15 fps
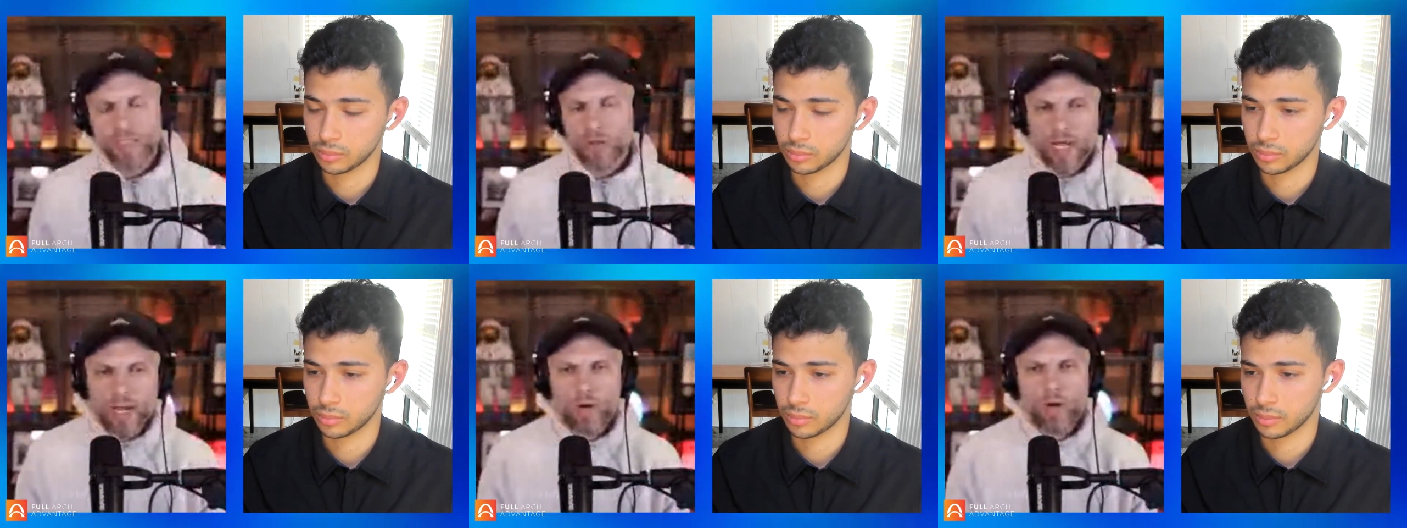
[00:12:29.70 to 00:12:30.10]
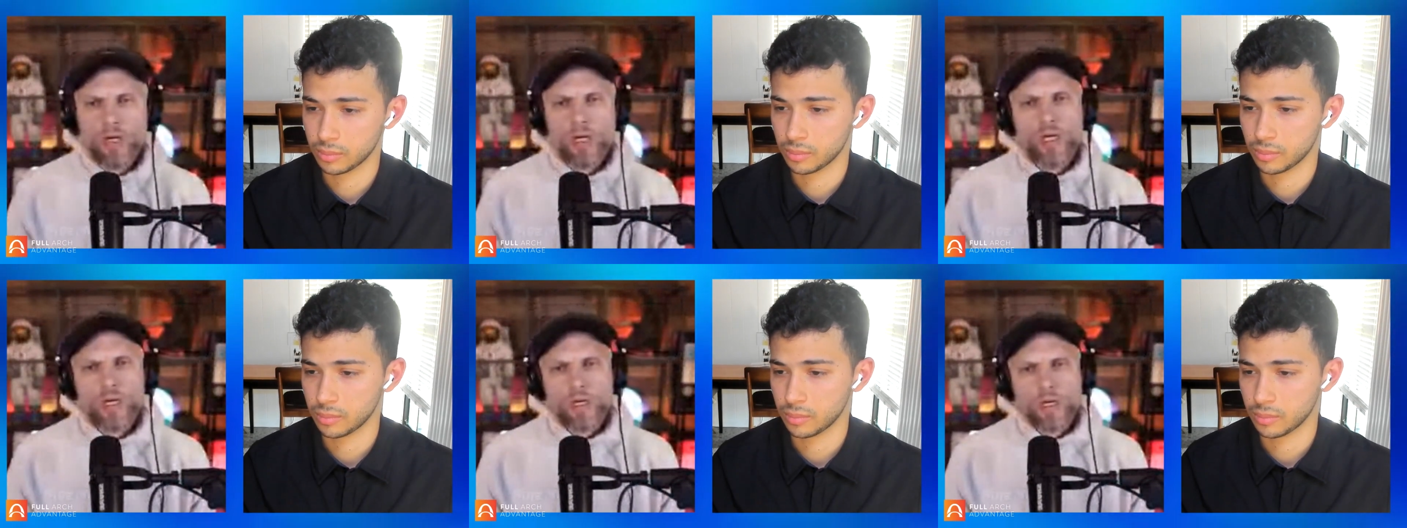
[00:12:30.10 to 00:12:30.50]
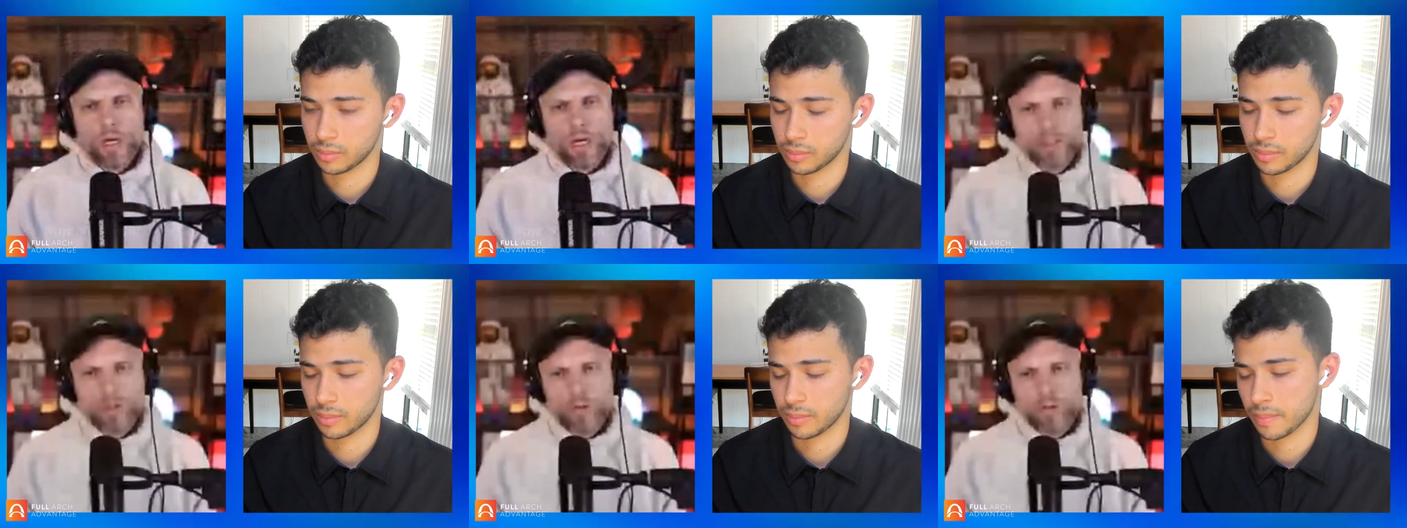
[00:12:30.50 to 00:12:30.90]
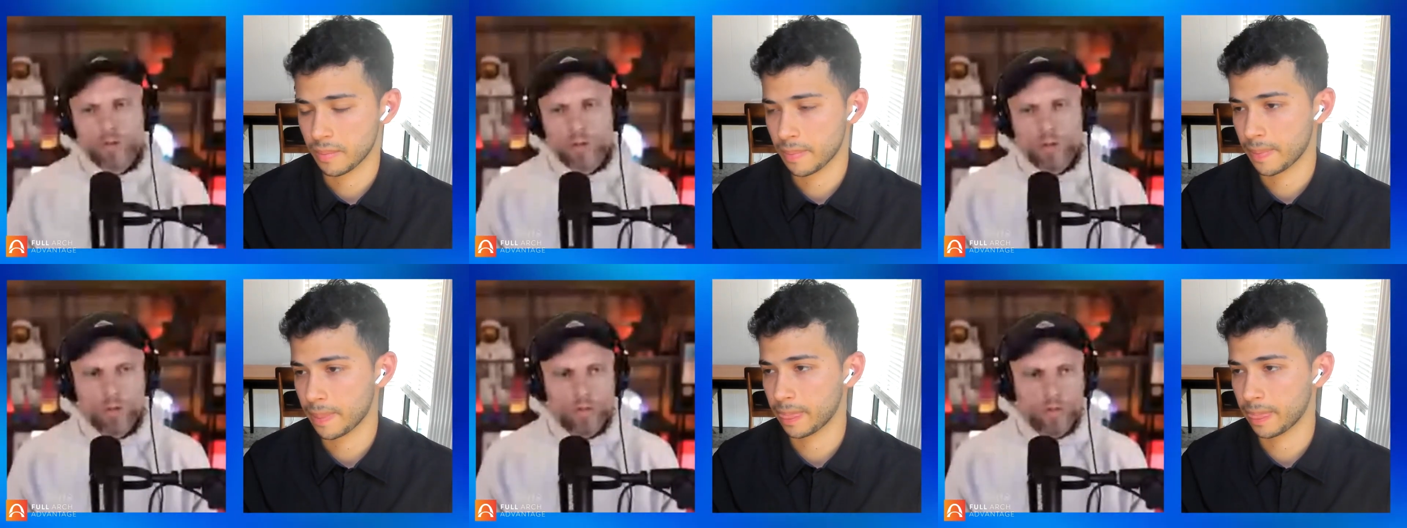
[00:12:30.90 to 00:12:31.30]
Speaker 1: So now, so
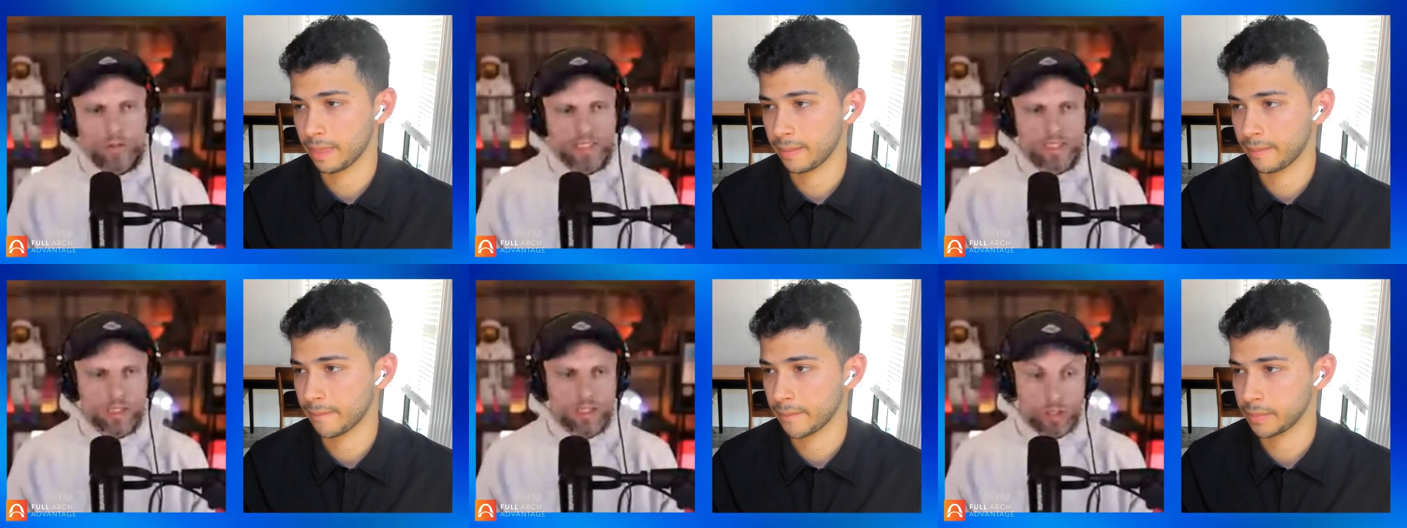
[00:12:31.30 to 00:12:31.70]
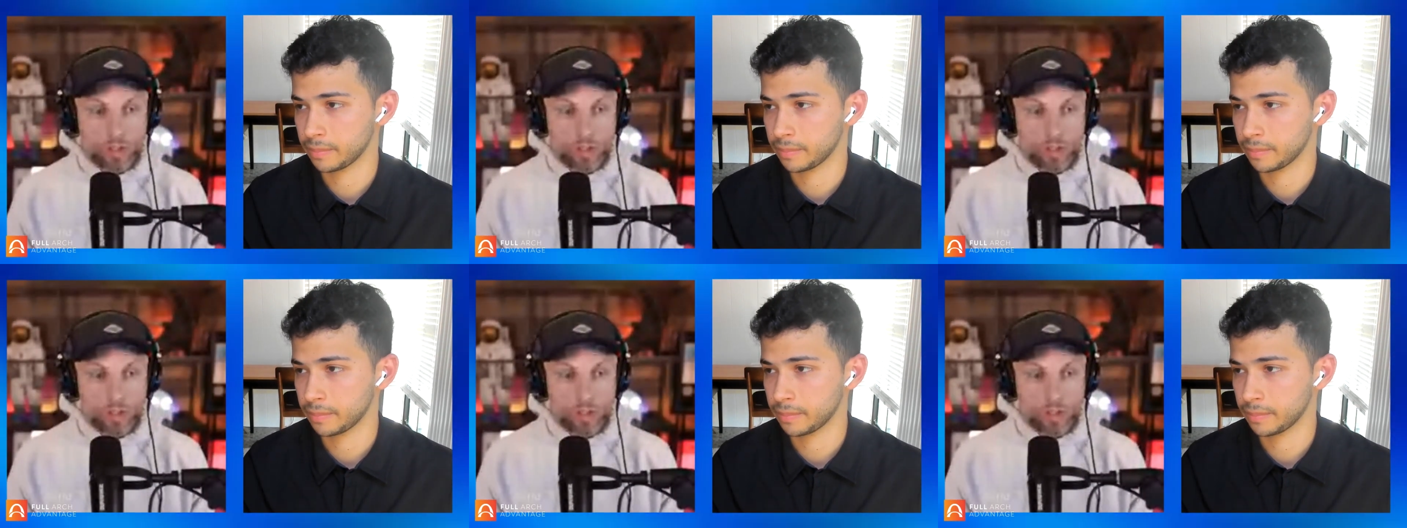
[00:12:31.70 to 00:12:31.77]
so let's